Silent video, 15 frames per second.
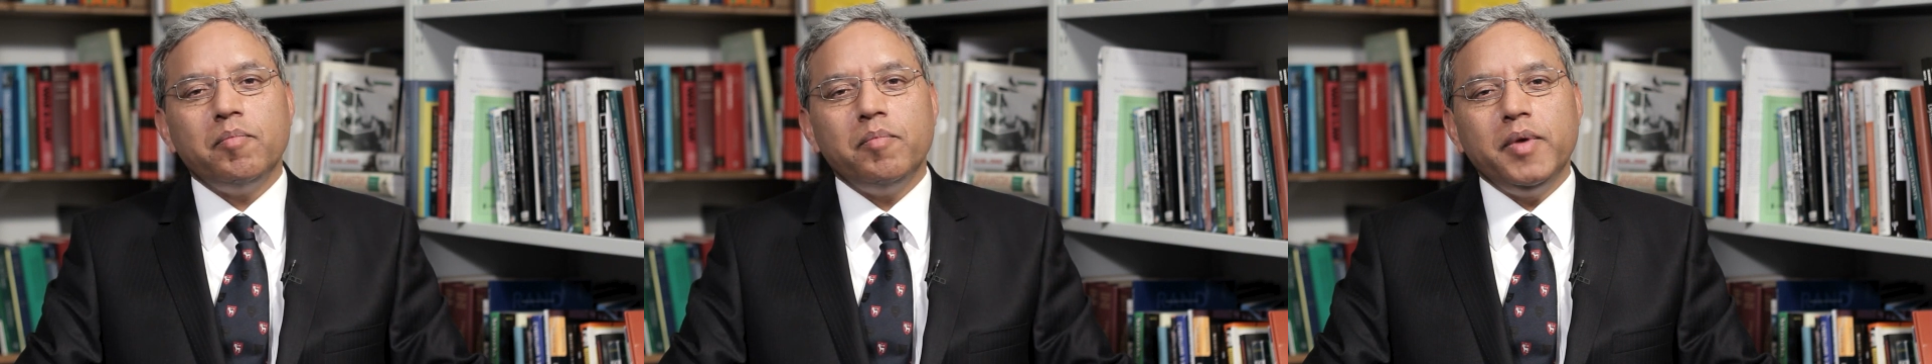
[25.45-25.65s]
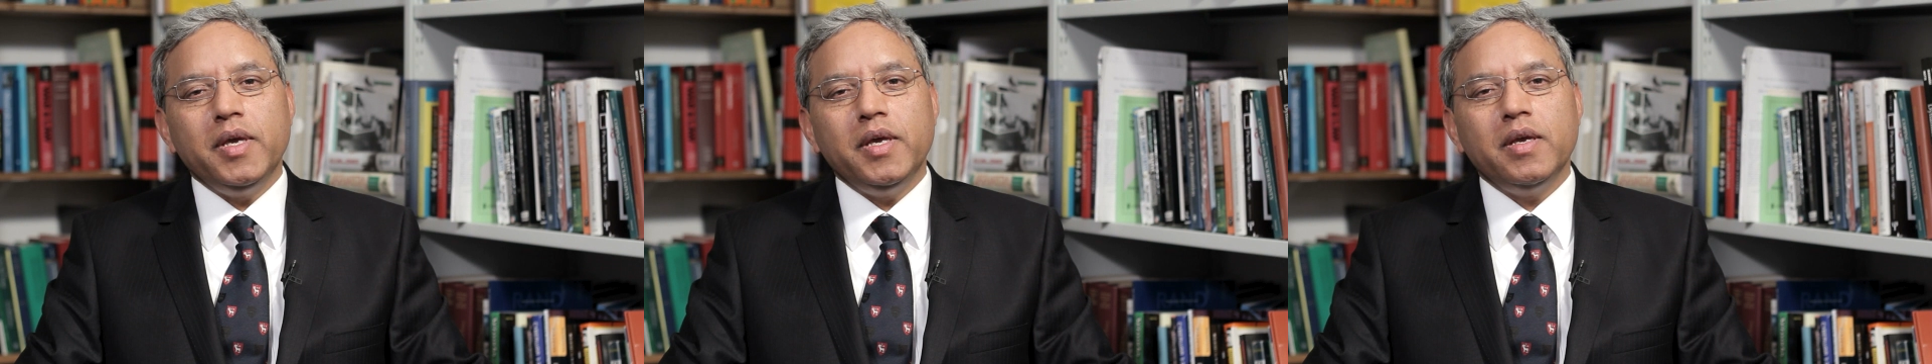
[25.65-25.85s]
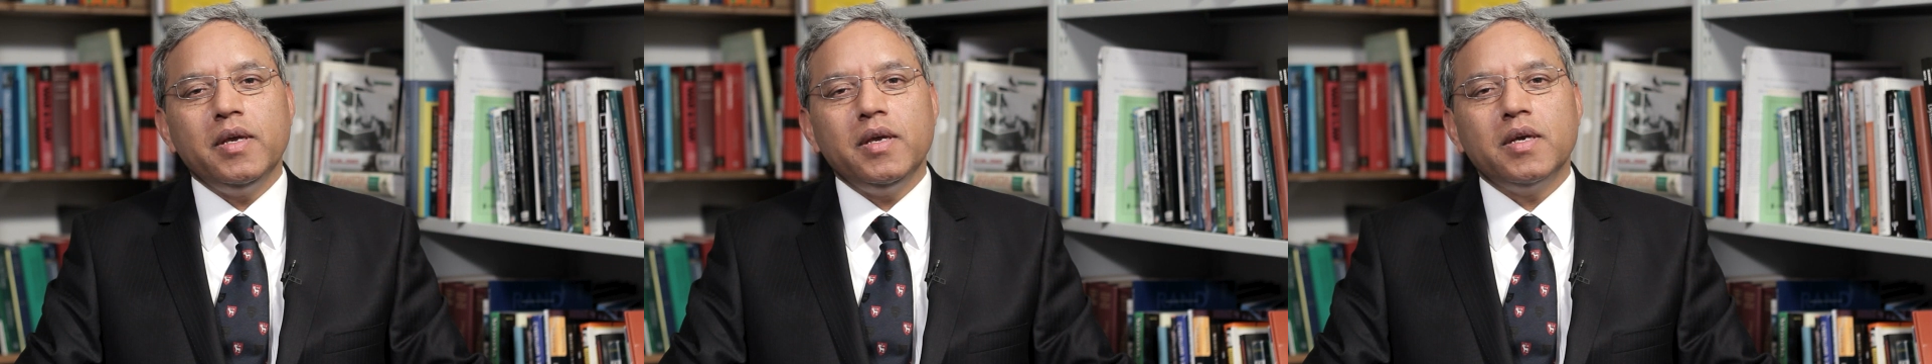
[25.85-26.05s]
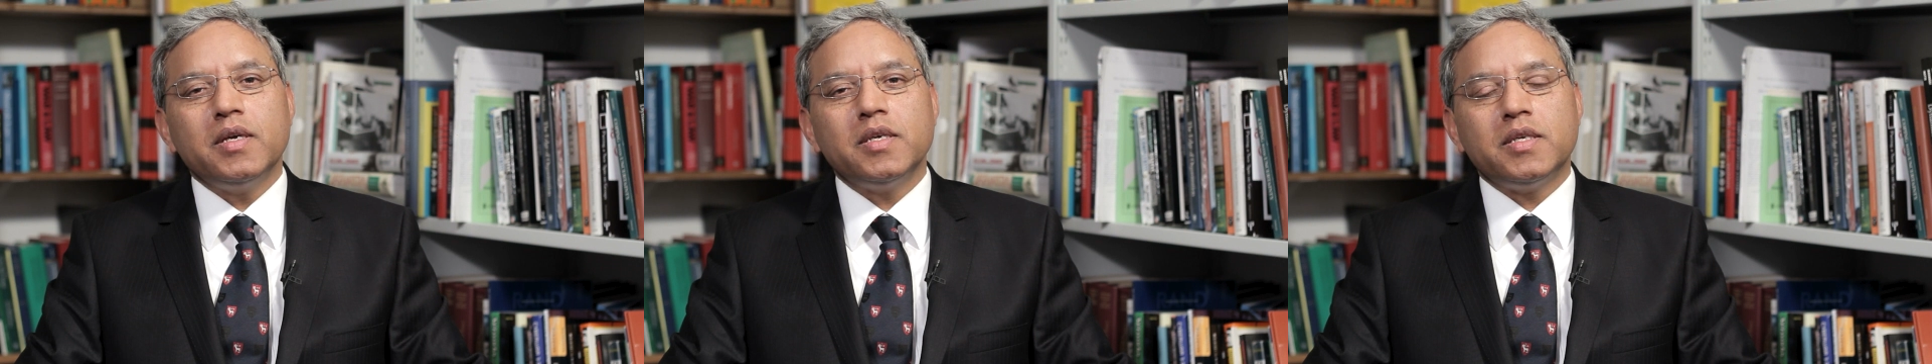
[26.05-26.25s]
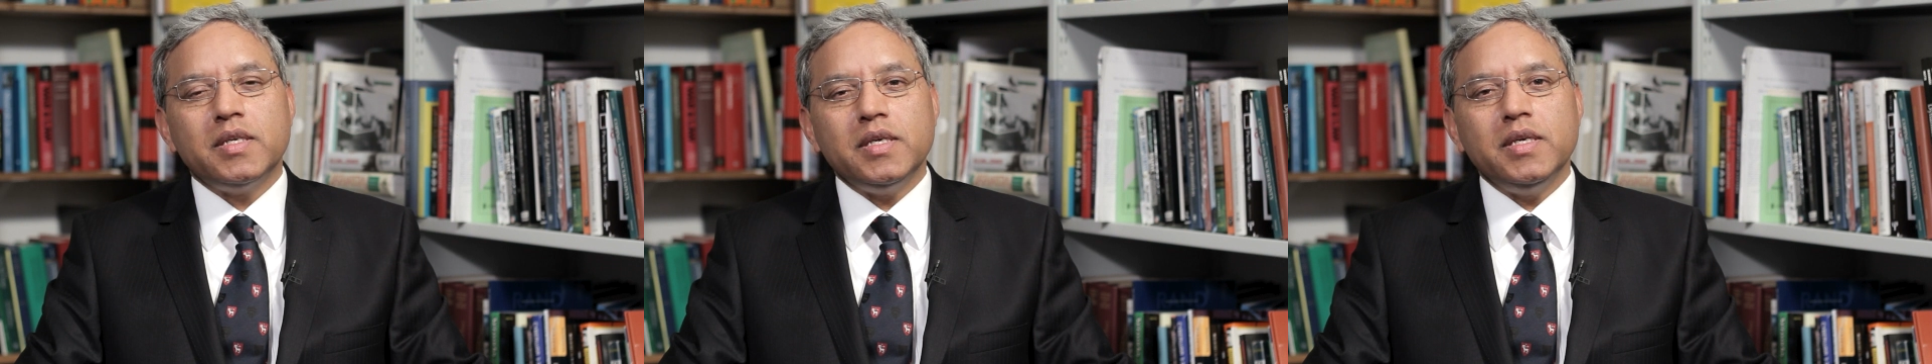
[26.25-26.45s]
B,
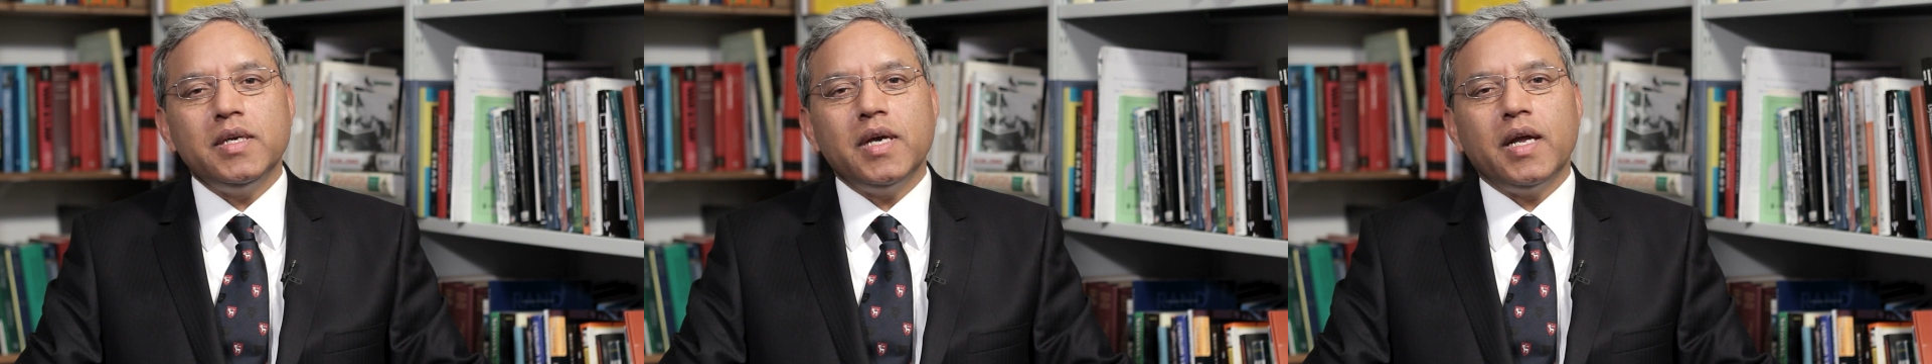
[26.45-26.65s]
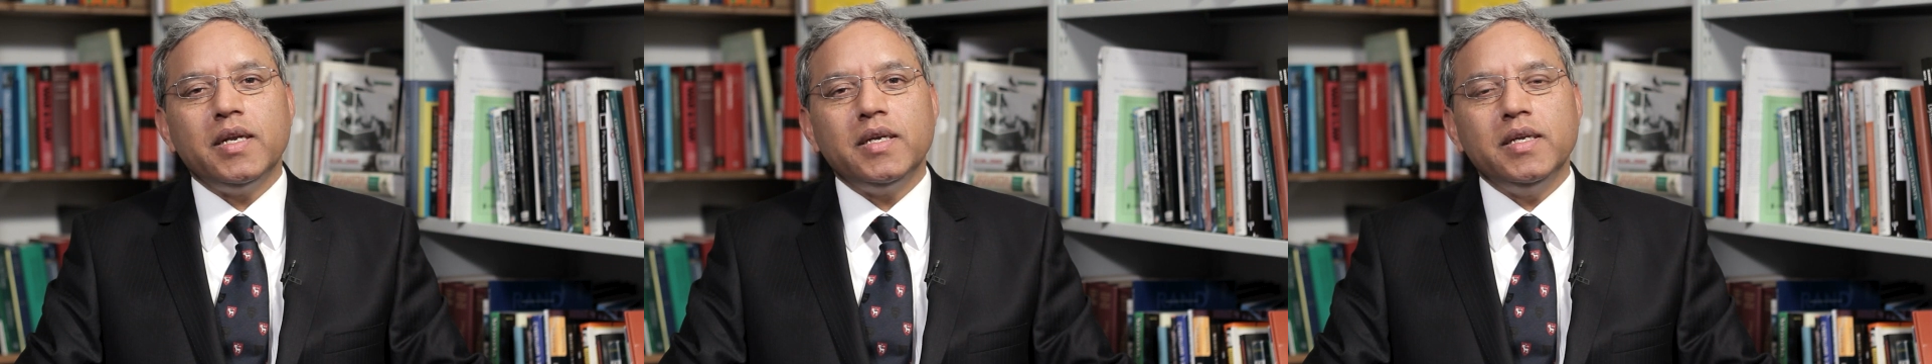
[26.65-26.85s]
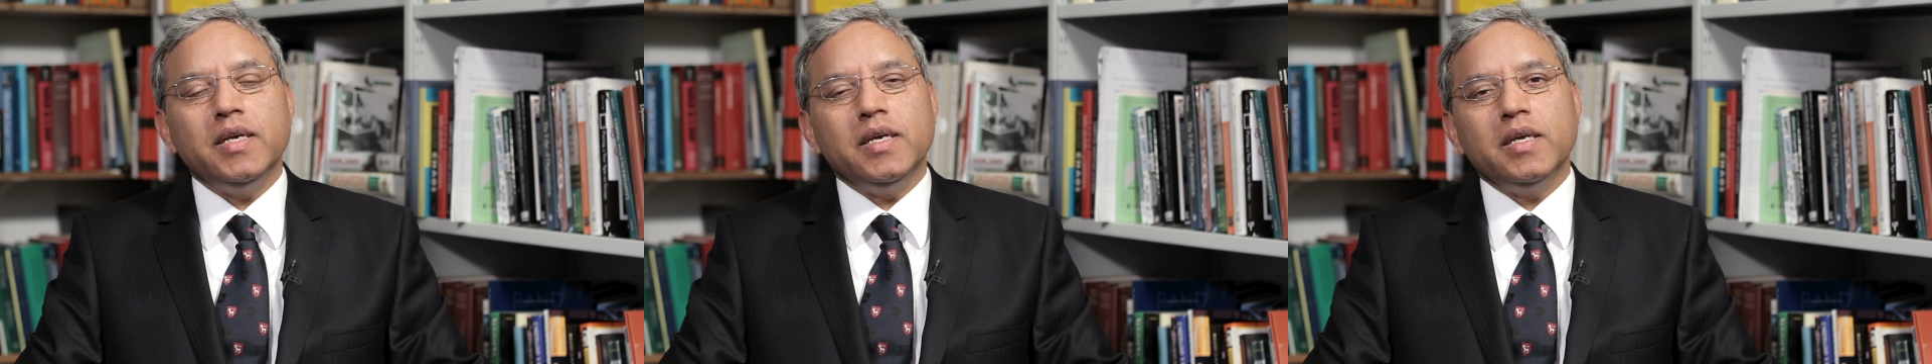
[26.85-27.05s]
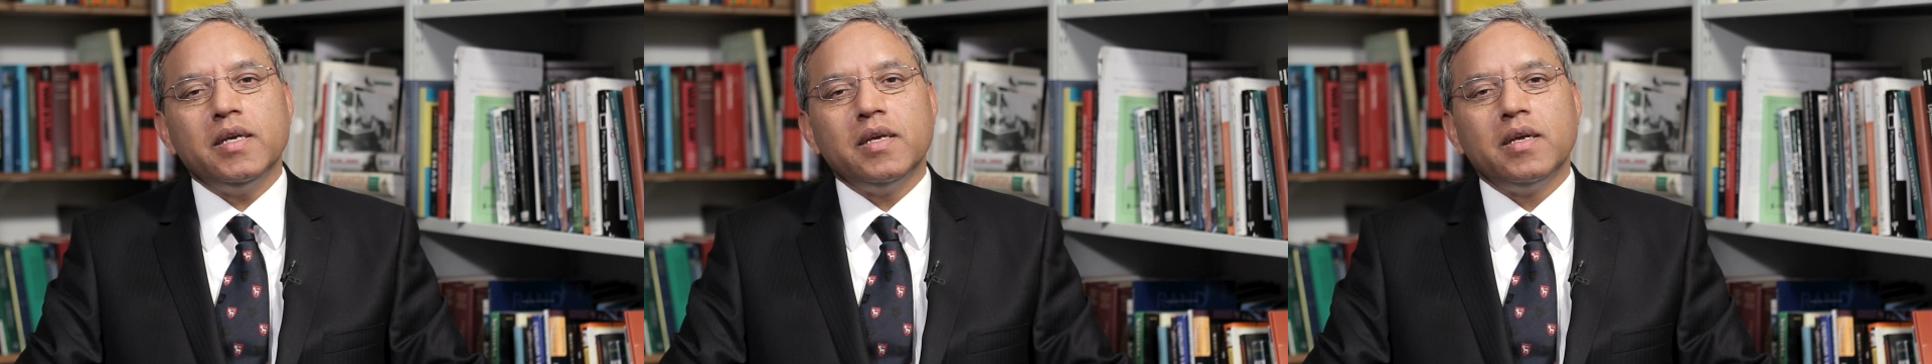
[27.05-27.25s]
C and D.